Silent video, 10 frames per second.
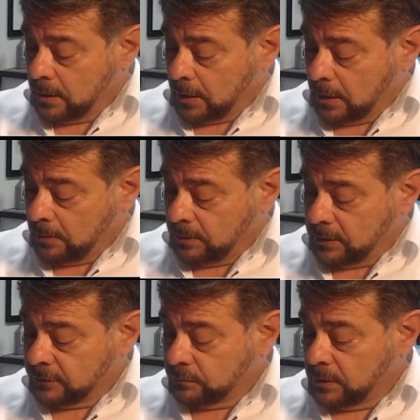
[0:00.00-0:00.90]
And
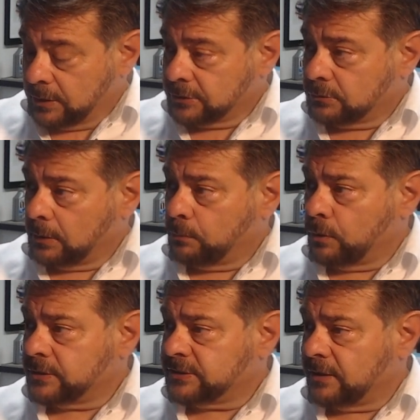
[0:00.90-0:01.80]
this one is
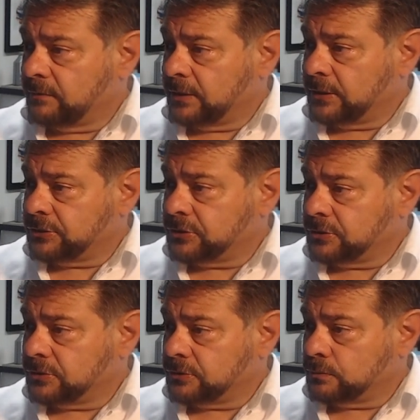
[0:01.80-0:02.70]
3.7
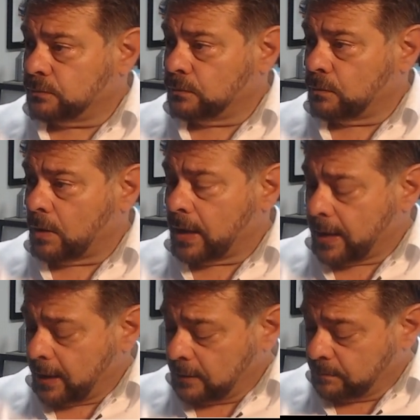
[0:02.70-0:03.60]
inches
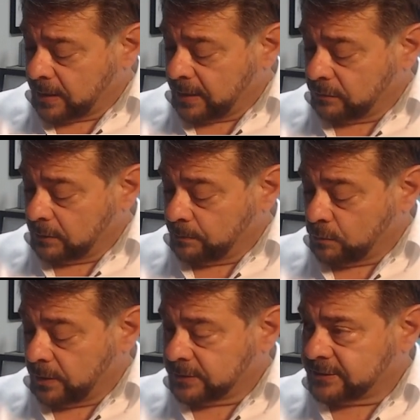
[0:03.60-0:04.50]
wide by
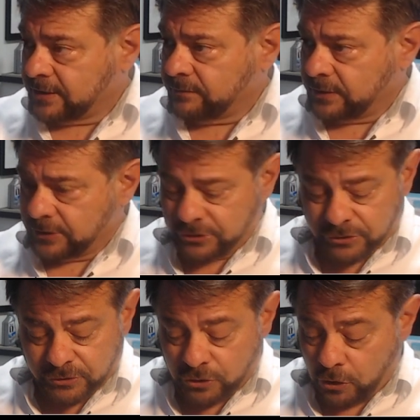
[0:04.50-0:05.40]
3.7
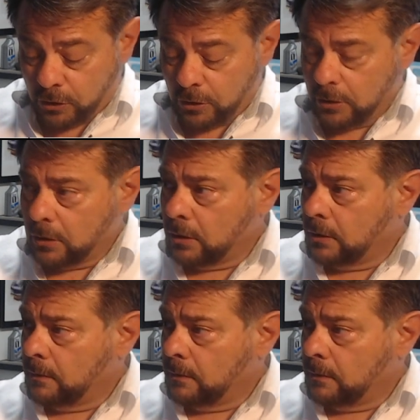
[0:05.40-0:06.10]
inches tall.